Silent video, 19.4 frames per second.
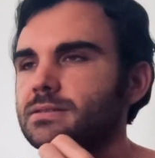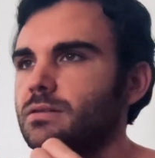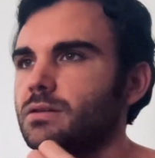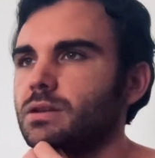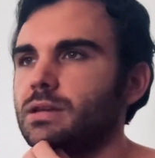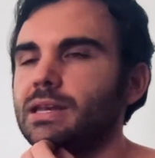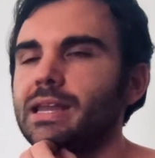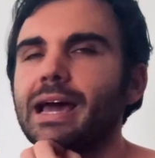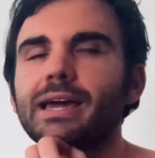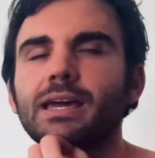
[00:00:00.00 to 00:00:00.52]

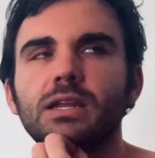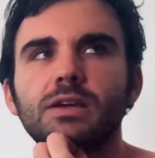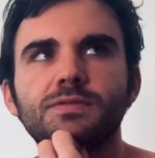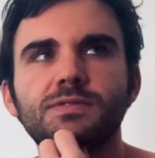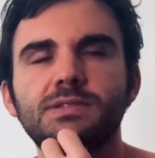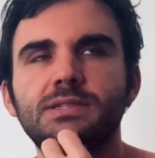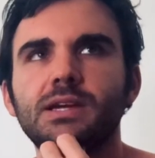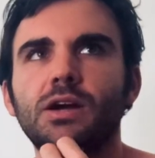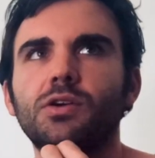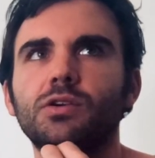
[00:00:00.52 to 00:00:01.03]
negative
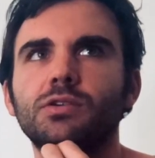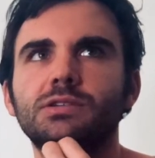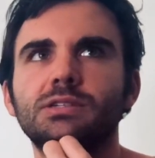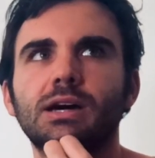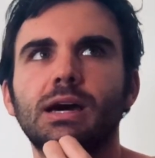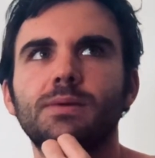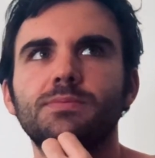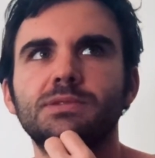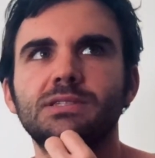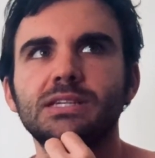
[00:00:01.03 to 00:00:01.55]

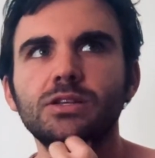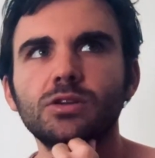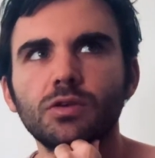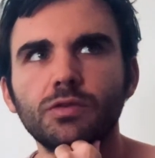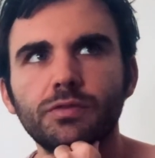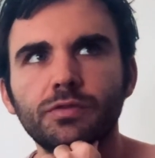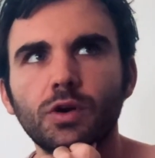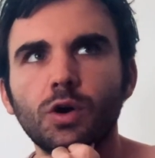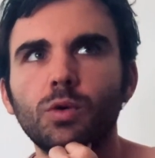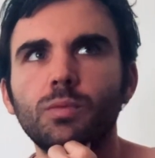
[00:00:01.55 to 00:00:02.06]
stereotypes,
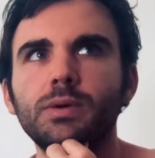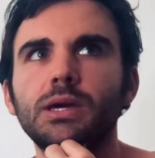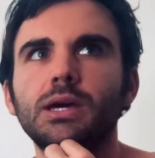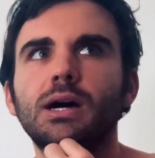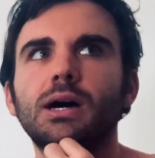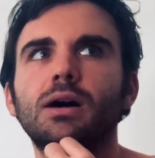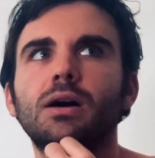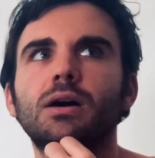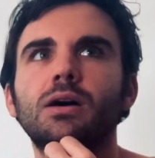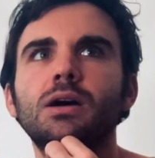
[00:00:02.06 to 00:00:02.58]

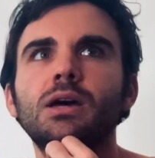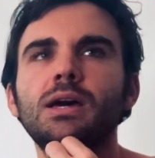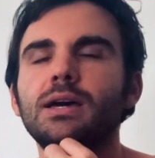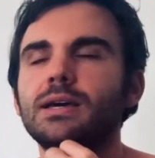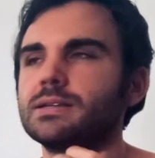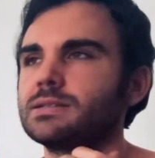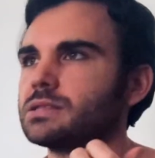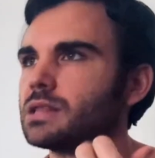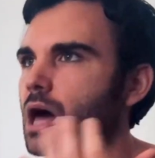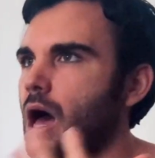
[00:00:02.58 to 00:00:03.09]
xenophobia,
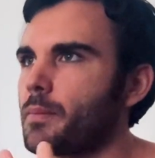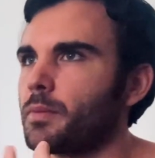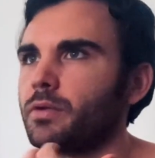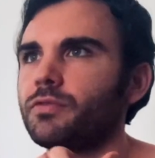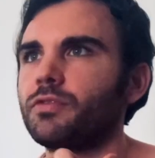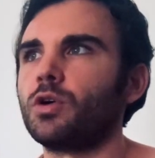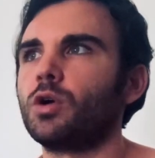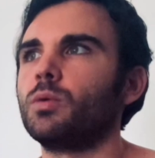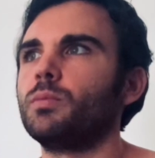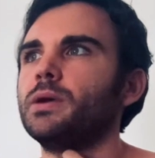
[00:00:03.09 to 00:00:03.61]

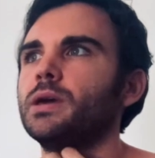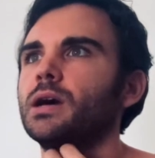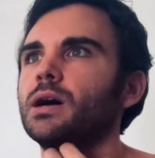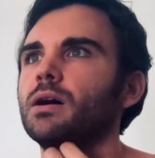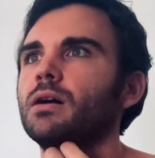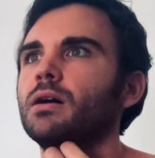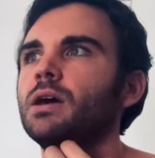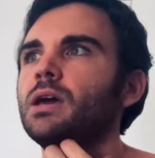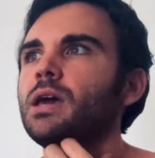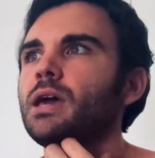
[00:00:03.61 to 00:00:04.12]

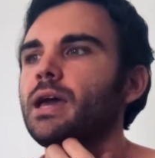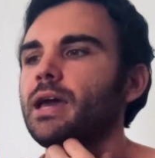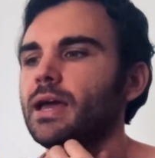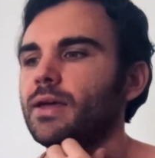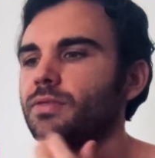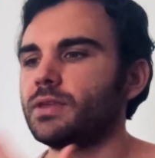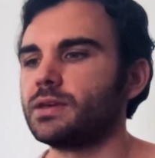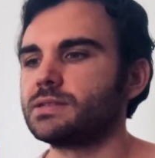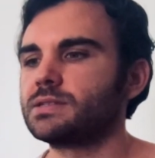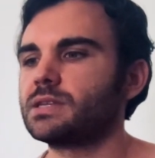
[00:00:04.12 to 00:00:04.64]
Islamophobia,
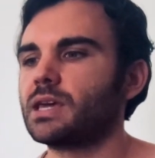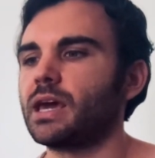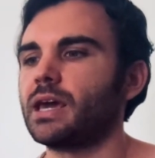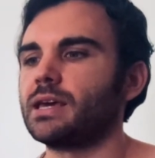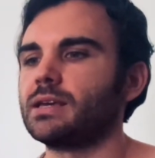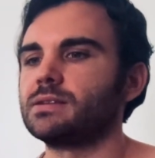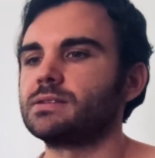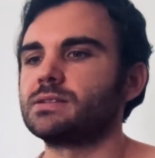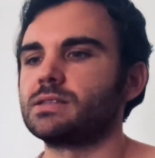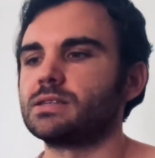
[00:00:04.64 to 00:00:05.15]
in this
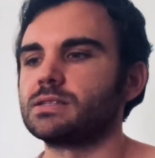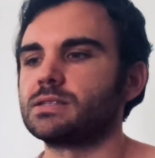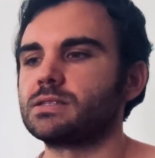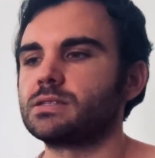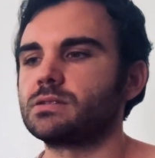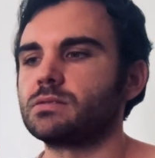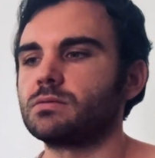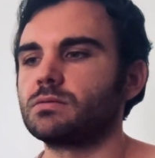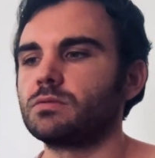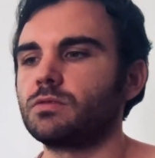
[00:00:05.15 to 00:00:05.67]
case,
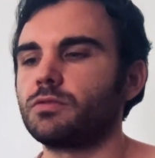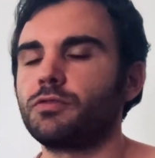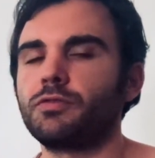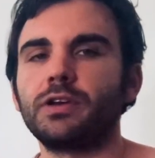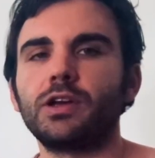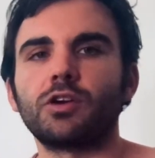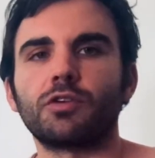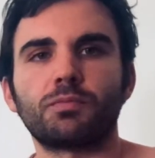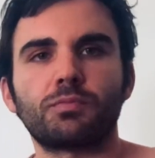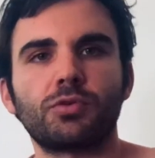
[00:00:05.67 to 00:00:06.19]
this
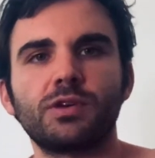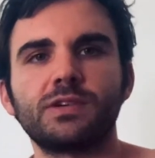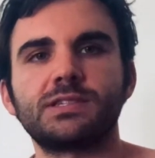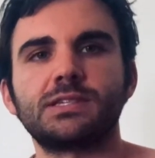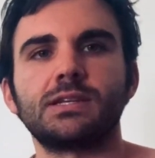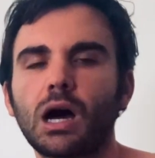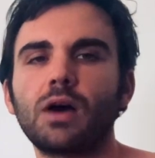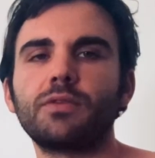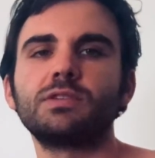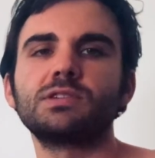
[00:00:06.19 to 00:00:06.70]
fear of
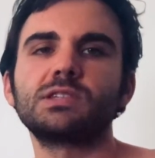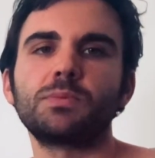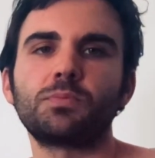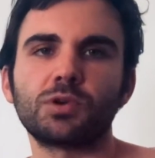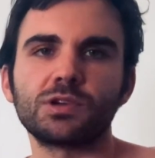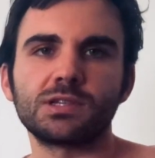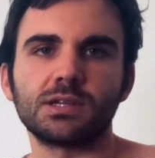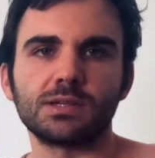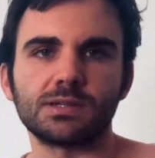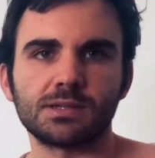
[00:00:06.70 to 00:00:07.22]
prison. Obviously,
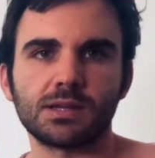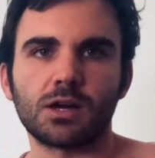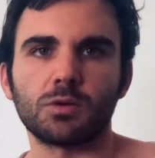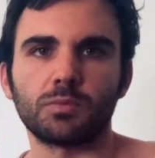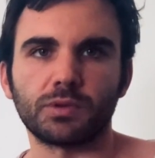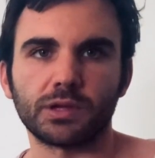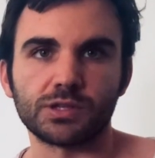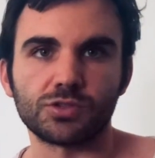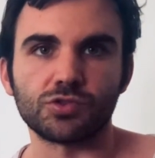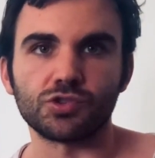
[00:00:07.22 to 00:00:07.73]
prison is not a
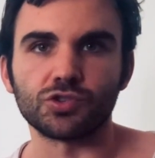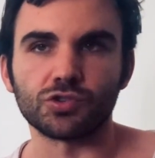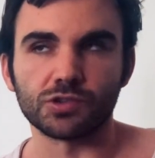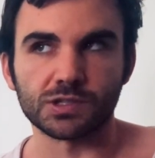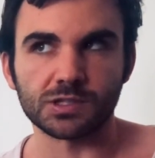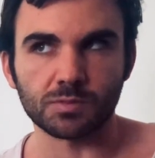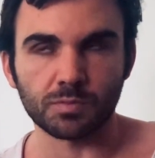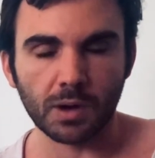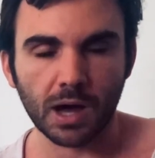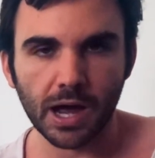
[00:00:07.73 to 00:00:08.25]
place you should
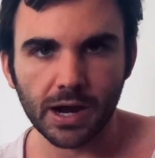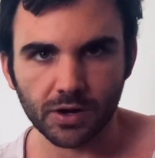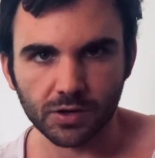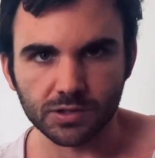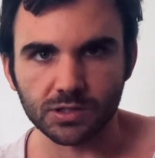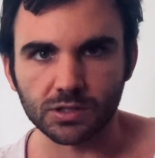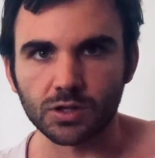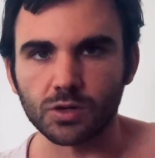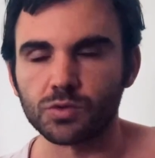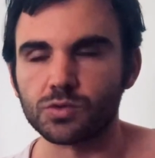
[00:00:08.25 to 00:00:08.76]
aspire
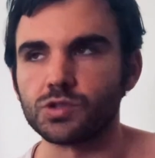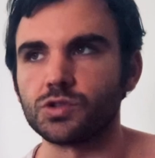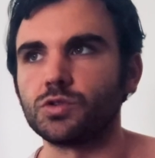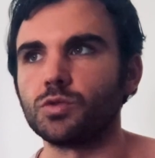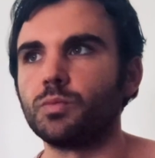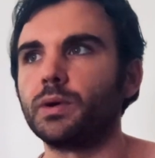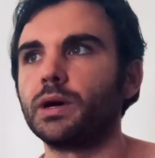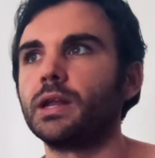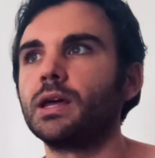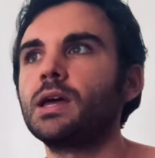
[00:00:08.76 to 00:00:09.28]
to go to,
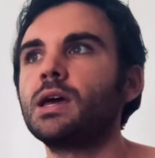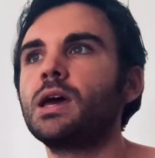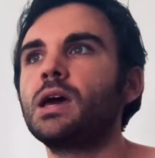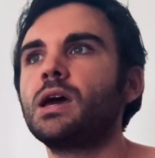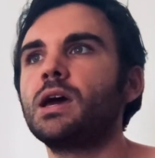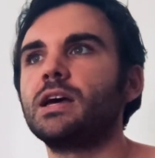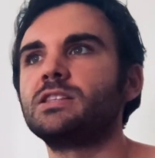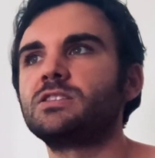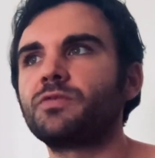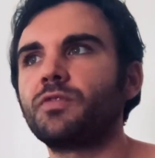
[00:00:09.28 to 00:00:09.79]
but
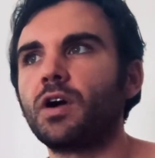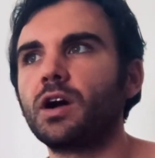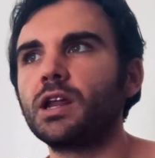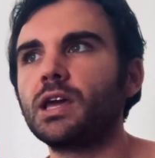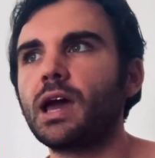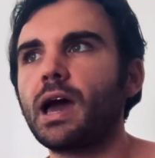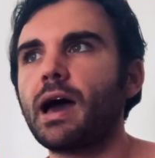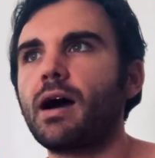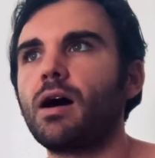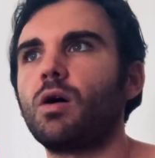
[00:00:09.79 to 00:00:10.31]
it's funny
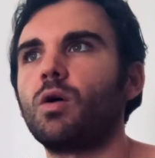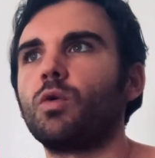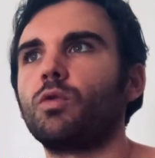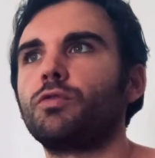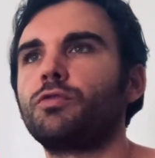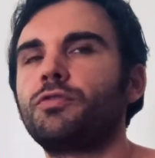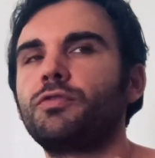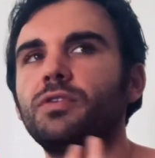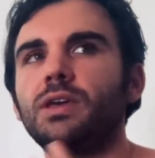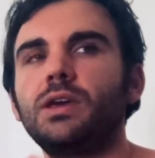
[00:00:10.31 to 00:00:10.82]
how
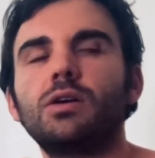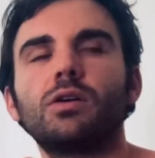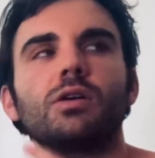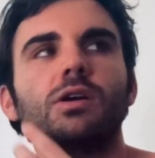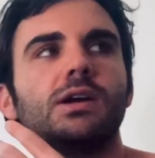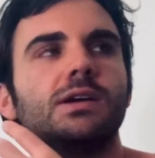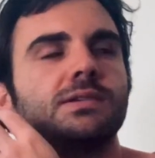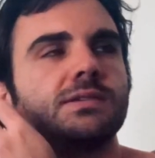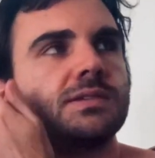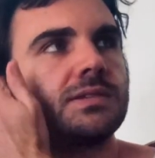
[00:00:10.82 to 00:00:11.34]
fear
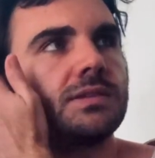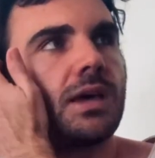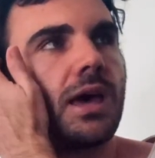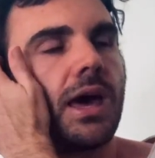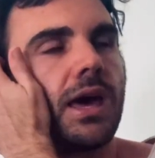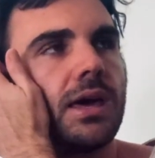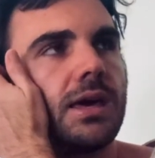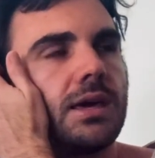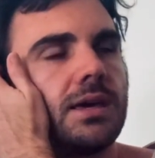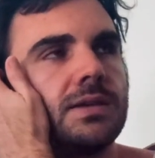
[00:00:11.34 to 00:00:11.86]
is
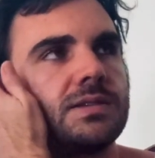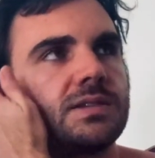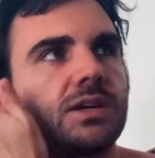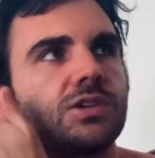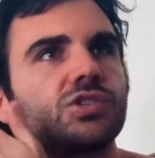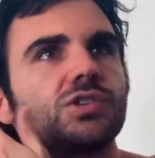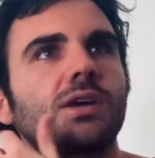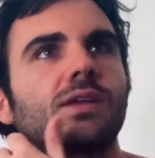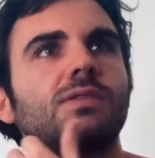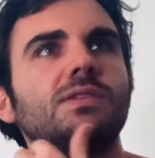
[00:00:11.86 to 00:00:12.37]
is
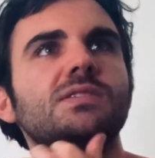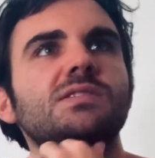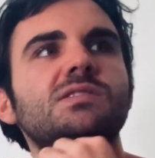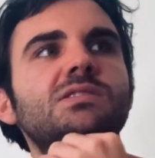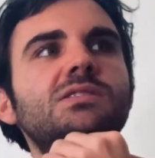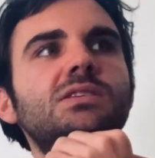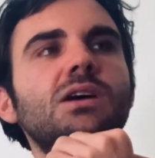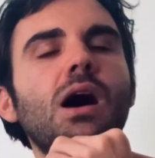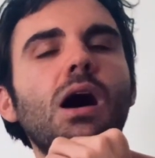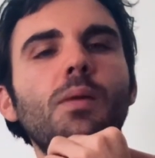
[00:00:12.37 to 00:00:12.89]
such like this
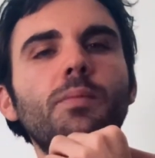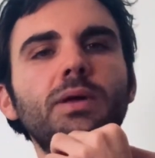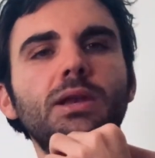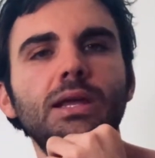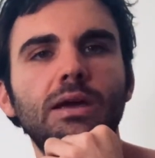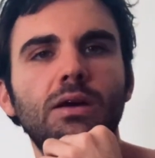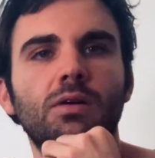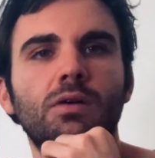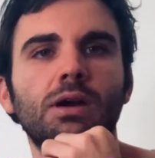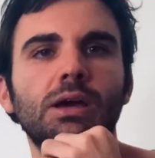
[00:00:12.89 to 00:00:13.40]

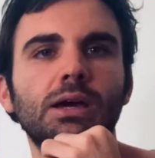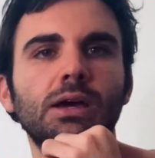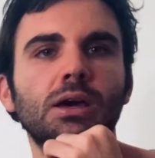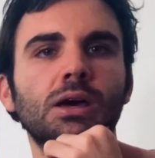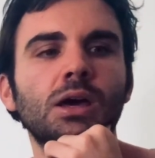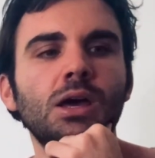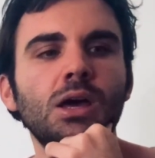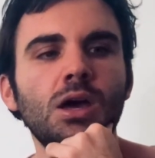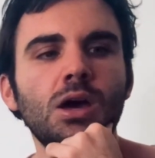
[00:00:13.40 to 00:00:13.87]
domineering